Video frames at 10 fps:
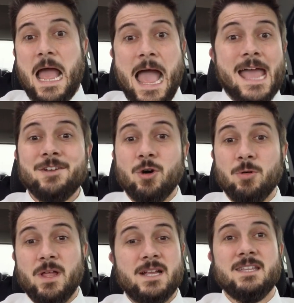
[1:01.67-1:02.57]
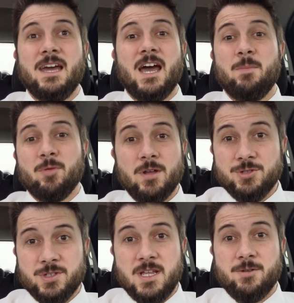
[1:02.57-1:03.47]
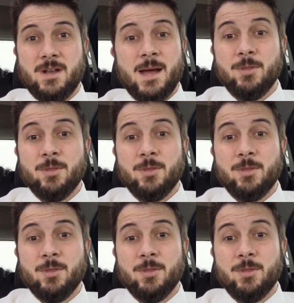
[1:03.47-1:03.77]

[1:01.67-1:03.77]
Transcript: I don't like that operation either, and I'm the